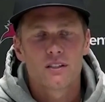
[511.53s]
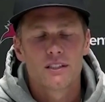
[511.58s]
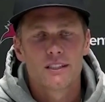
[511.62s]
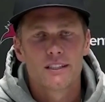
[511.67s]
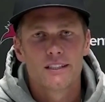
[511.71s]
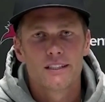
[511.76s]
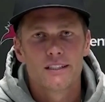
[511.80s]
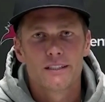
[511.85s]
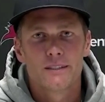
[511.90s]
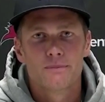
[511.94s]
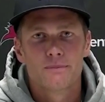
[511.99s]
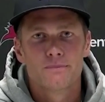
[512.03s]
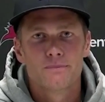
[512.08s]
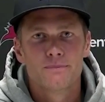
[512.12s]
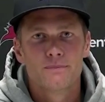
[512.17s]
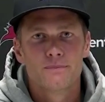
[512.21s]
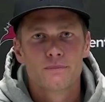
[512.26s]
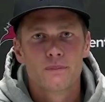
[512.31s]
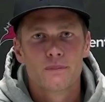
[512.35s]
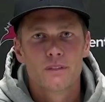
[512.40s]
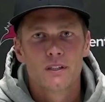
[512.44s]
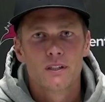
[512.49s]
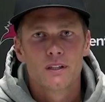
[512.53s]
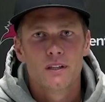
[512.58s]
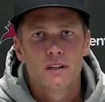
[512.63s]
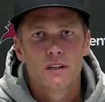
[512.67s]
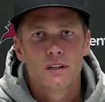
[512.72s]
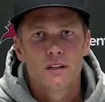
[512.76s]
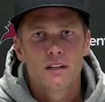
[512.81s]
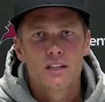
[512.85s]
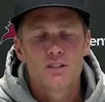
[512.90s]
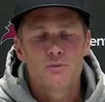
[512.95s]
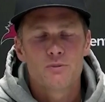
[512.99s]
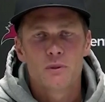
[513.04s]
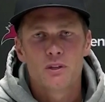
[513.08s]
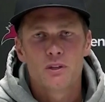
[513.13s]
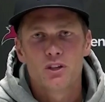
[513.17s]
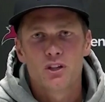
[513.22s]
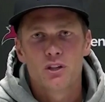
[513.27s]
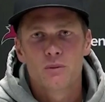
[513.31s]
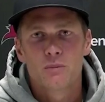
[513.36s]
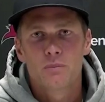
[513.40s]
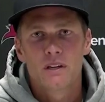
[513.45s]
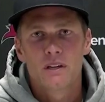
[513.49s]
Um, it's been
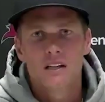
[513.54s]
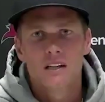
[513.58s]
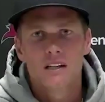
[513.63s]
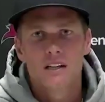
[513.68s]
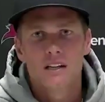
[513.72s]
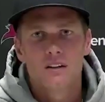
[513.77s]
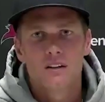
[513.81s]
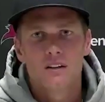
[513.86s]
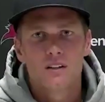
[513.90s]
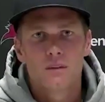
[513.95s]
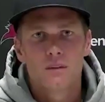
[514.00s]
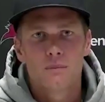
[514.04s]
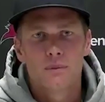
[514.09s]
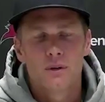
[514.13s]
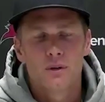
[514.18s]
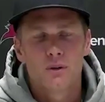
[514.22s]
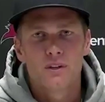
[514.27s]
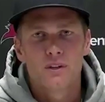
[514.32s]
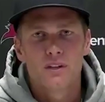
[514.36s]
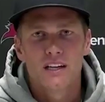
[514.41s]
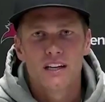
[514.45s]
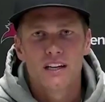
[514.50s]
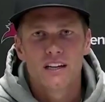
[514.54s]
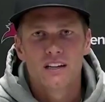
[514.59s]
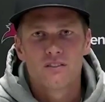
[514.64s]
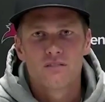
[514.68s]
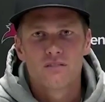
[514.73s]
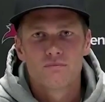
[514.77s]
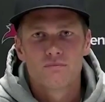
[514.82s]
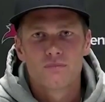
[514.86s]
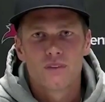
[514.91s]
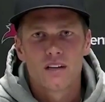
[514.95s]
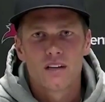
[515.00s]
good being here in the building and